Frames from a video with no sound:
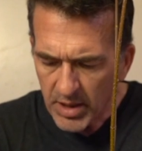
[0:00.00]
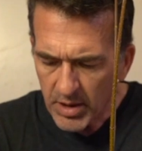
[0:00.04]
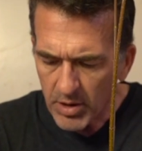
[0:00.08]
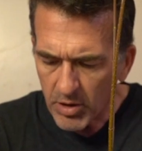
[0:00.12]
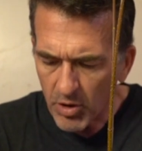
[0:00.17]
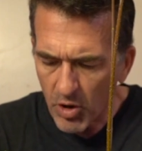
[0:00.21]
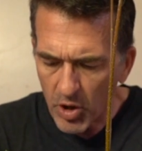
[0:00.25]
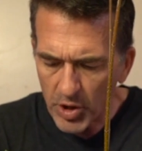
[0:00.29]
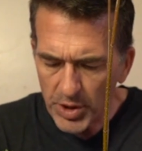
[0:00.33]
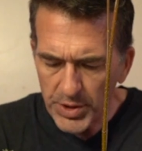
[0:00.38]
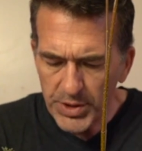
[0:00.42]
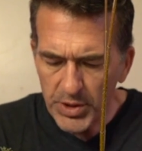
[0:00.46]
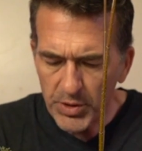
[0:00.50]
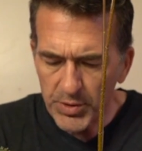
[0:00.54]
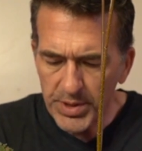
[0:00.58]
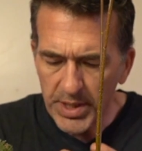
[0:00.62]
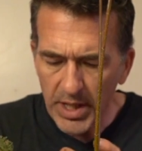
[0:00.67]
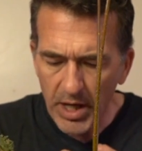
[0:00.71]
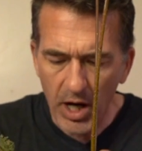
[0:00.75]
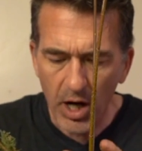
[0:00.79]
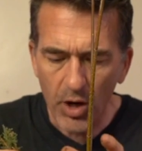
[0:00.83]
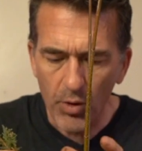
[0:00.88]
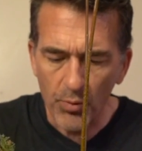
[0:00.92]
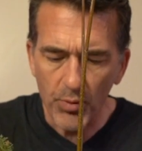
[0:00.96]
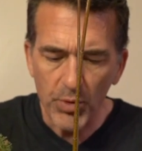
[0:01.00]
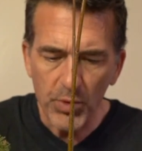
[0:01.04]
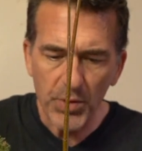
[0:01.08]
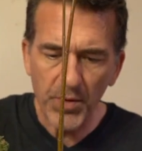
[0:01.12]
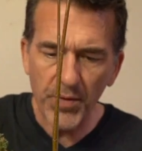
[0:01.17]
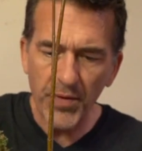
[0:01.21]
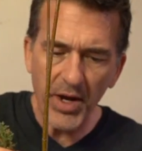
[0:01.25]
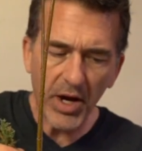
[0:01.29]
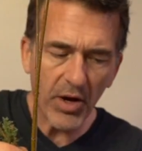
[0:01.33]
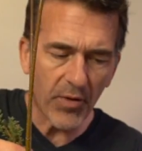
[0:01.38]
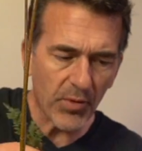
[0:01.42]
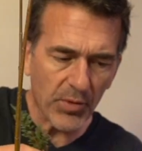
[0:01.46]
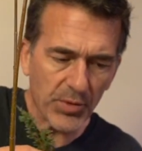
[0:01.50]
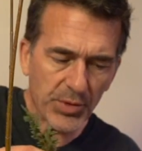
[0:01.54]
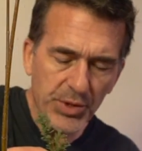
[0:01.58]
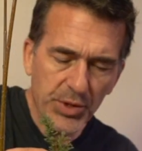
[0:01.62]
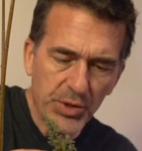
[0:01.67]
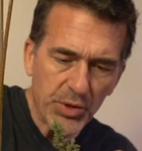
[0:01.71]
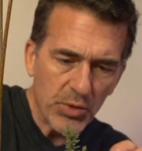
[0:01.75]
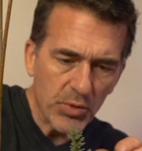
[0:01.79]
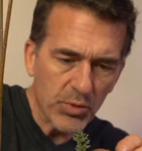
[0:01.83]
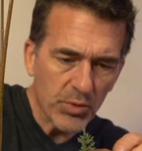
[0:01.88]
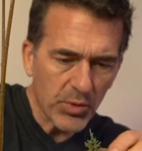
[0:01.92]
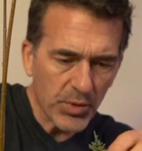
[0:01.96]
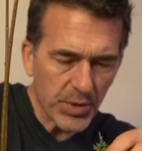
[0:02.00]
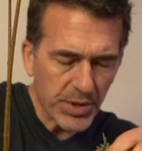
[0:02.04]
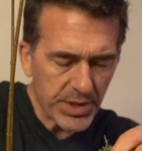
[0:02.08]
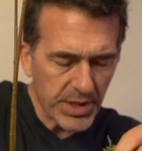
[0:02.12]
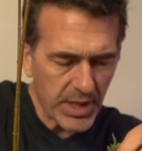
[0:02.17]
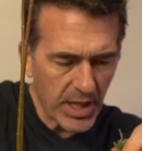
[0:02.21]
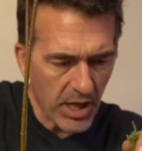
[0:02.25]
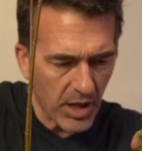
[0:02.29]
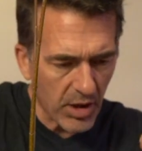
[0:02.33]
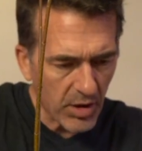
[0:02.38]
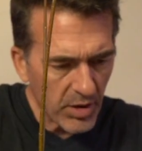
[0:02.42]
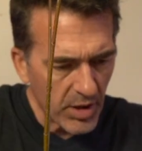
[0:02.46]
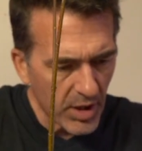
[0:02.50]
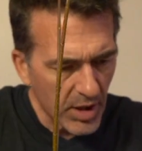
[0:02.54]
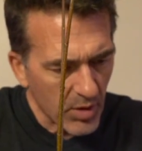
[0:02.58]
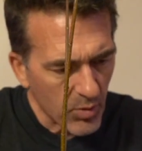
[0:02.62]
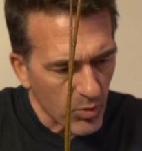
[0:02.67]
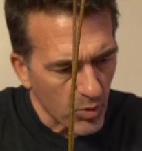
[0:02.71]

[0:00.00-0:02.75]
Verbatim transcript: As long as there's a root there, there's two roots there,